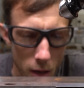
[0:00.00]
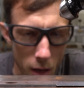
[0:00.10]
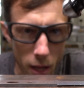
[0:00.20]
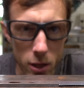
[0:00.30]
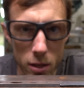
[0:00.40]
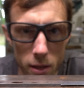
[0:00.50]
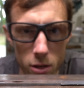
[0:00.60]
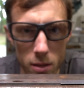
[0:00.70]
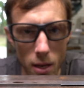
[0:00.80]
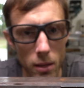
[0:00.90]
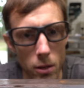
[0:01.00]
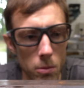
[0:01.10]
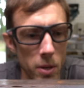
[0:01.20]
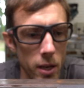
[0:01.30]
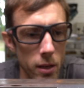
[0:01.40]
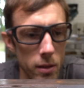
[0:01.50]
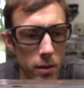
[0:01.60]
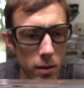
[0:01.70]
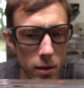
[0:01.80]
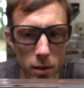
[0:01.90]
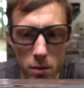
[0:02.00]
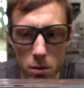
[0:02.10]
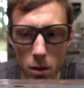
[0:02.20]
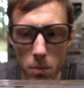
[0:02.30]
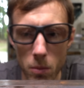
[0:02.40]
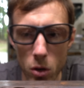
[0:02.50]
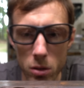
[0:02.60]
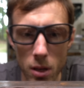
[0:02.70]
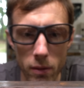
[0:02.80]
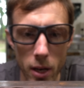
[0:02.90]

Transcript: And actually, just that little bit took most of